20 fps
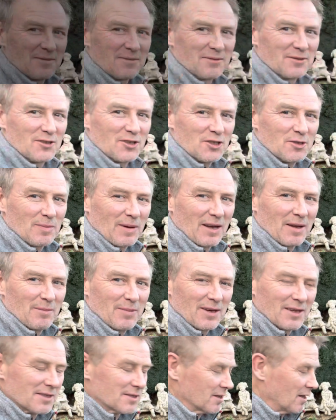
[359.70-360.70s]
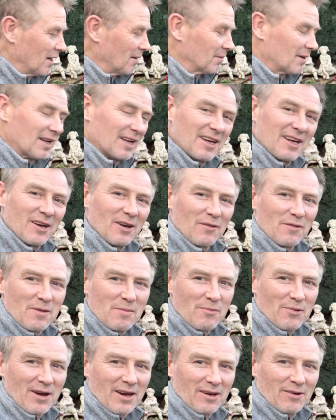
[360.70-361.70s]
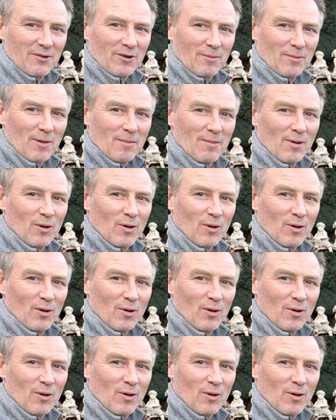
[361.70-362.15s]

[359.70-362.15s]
Just spent a bit of time cleaning off the brake rub on my